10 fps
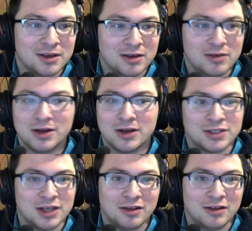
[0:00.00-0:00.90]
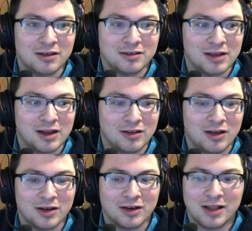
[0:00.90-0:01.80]
Who knows how
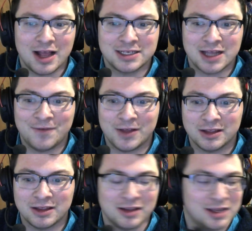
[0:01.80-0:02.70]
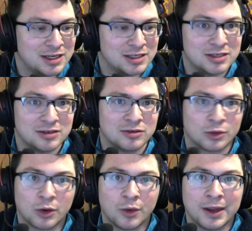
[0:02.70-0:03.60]
long it'll last? I feel like the league is still
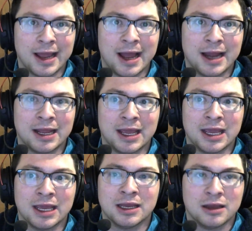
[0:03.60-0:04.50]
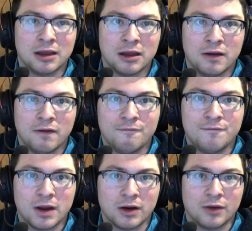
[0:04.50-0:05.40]
growing at a
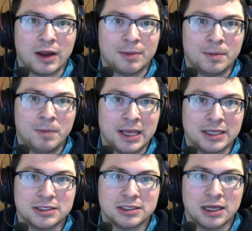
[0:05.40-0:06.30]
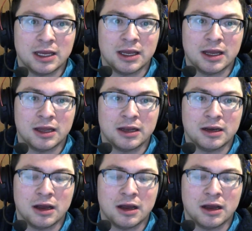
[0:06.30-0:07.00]
very rapid pace, and